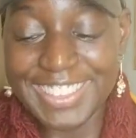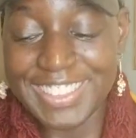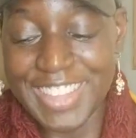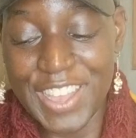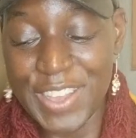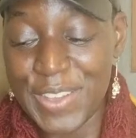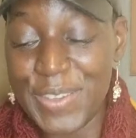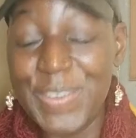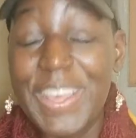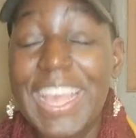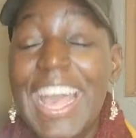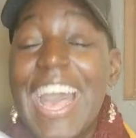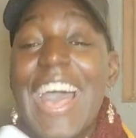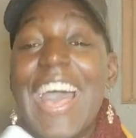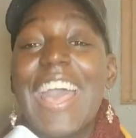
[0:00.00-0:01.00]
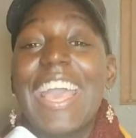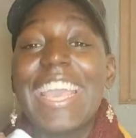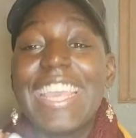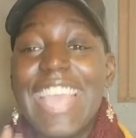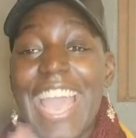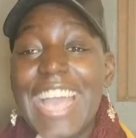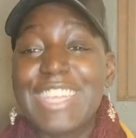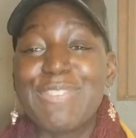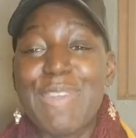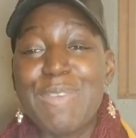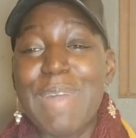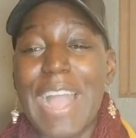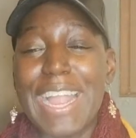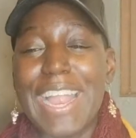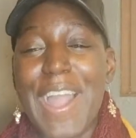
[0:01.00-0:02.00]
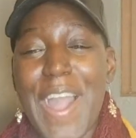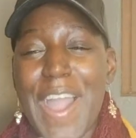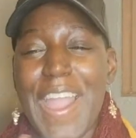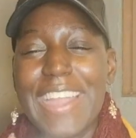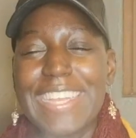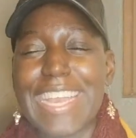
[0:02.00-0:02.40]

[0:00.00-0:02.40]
So yes for my card.